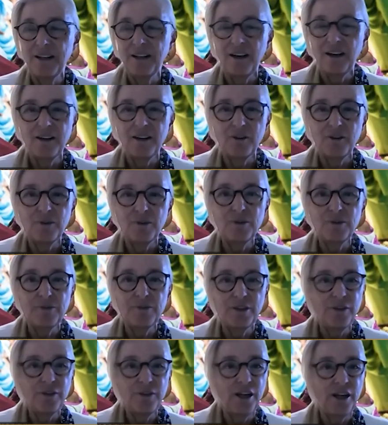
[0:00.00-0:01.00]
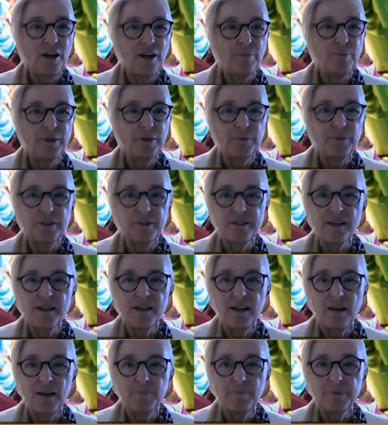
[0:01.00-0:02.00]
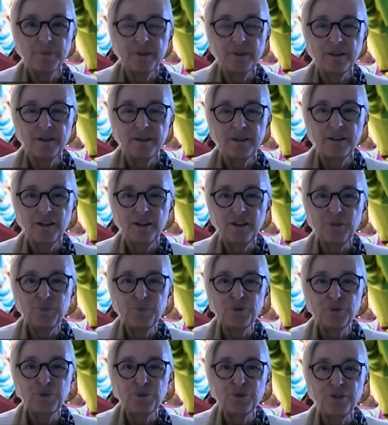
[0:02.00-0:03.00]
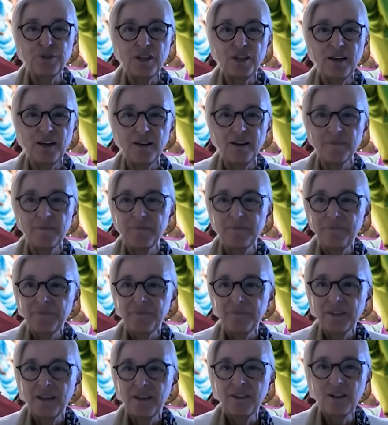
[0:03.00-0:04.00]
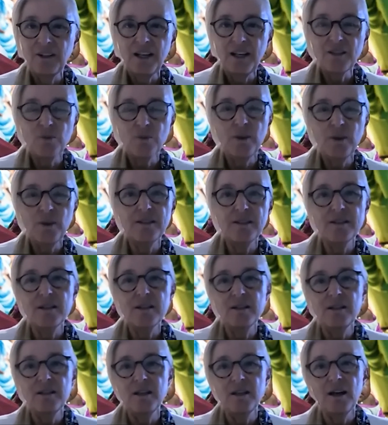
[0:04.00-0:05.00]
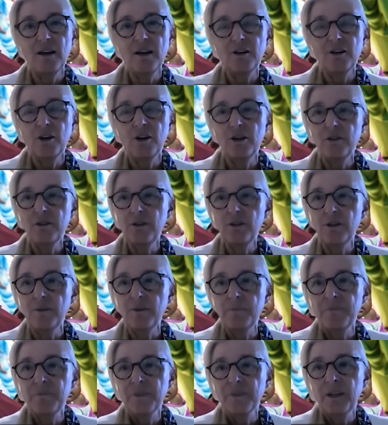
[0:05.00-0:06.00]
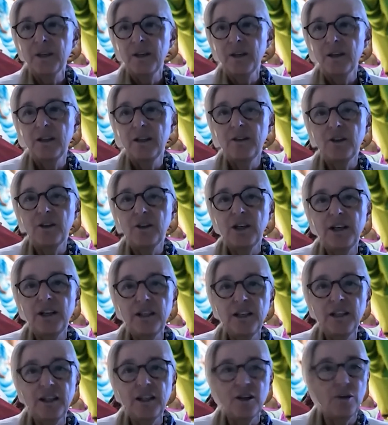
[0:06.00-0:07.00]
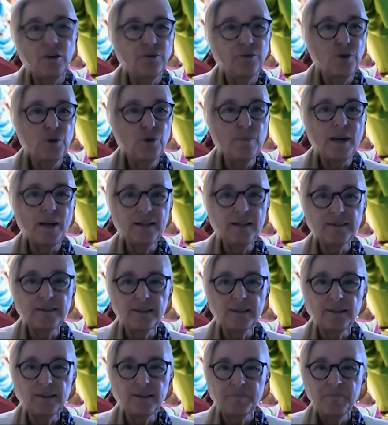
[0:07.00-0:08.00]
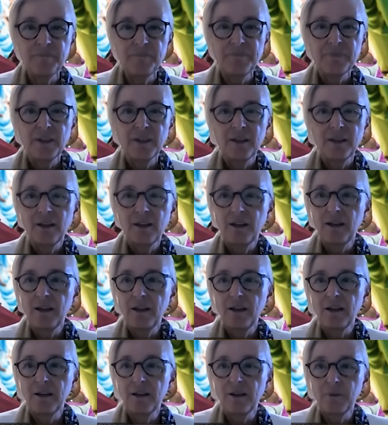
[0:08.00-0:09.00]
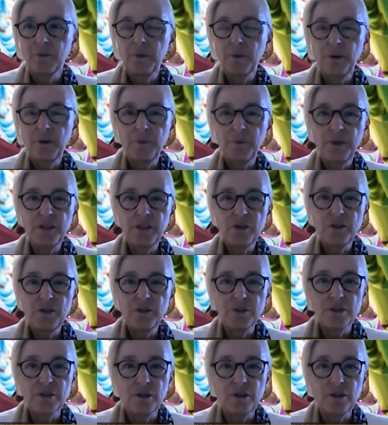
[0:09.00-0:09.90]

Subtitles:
But they are all very happy with the app up to today. And the last one is in DR Congo, in the clinic of Lumaka, where we use